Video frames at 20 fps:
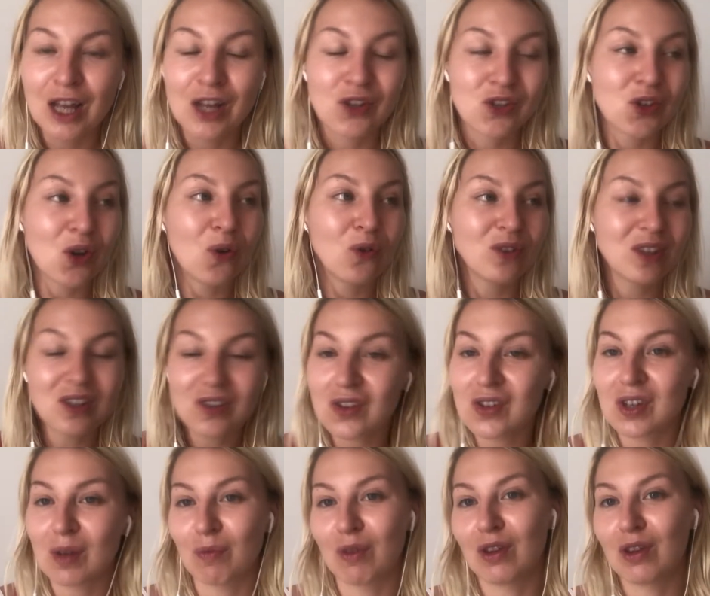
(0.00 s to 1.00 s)
So this
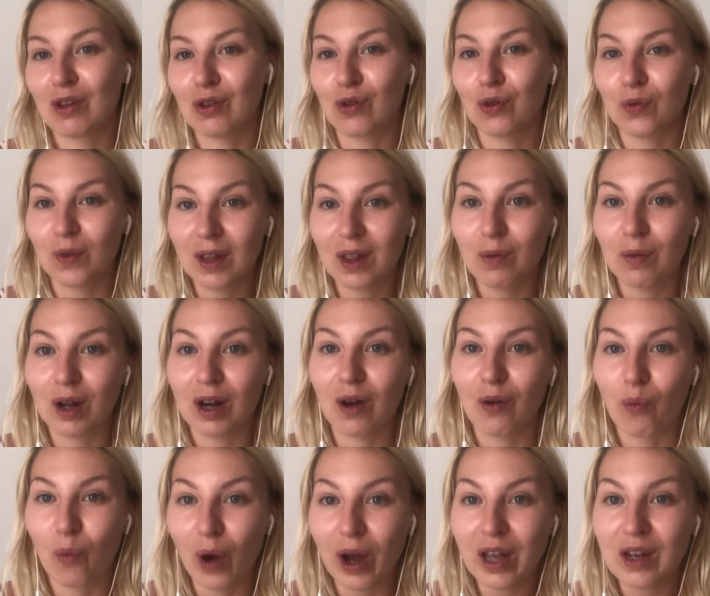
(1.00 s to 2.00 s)
is something that you really want to
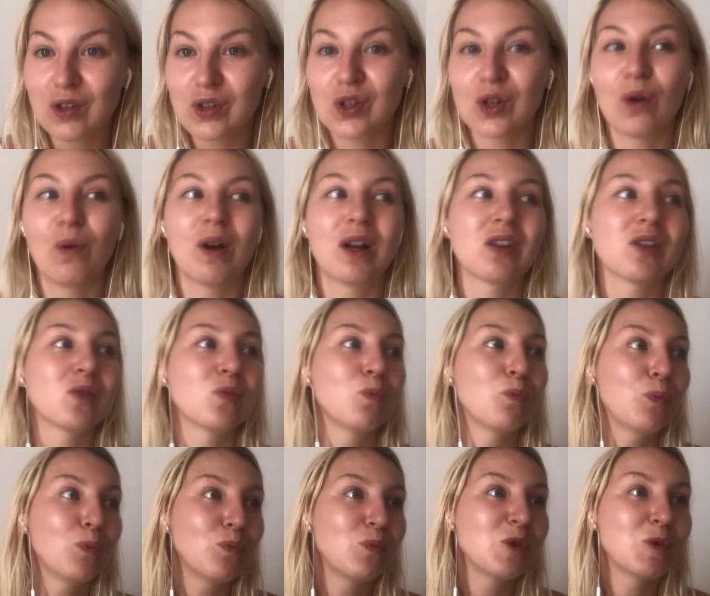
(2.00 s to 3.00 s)
avoid, so as
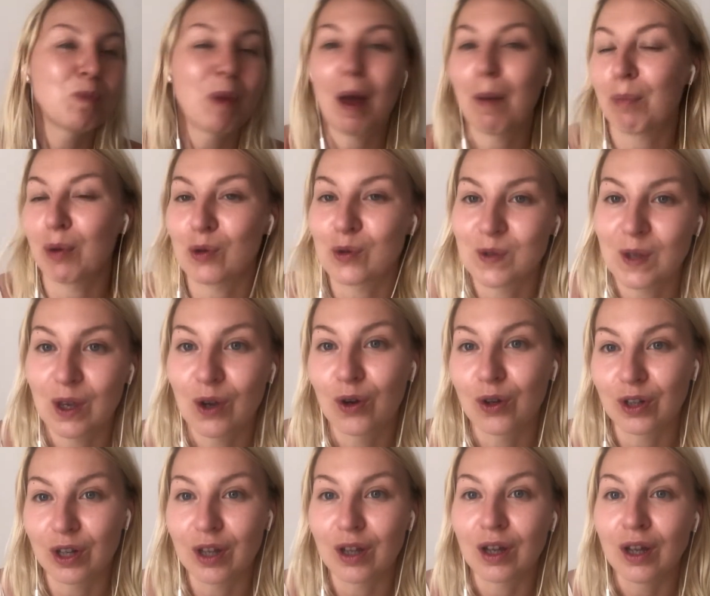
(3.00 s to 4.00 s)
spam posting
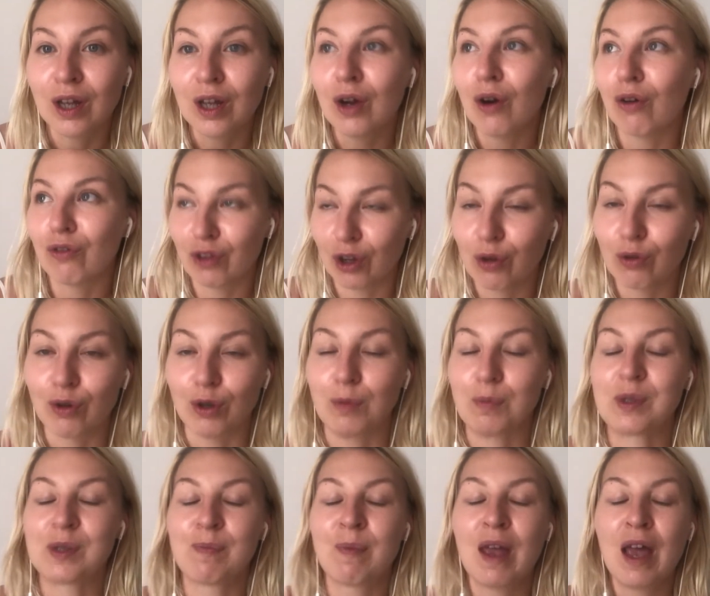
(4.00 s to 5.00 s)
on the
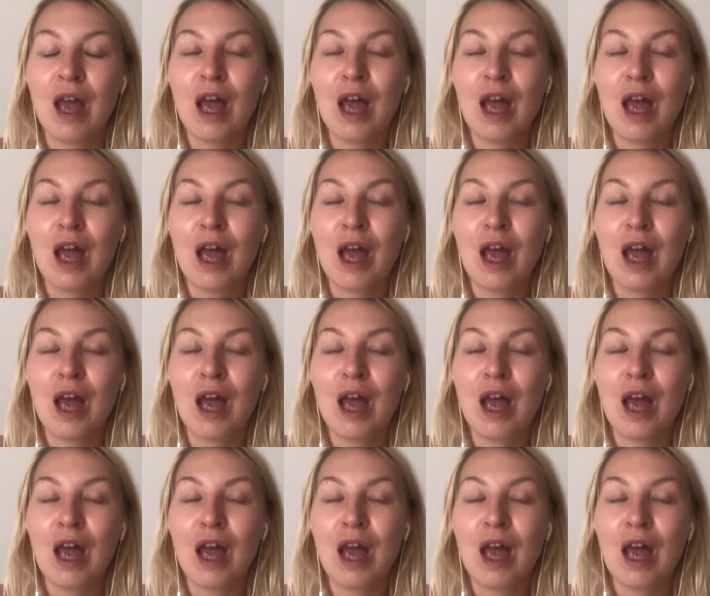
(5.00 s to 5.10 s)
groups.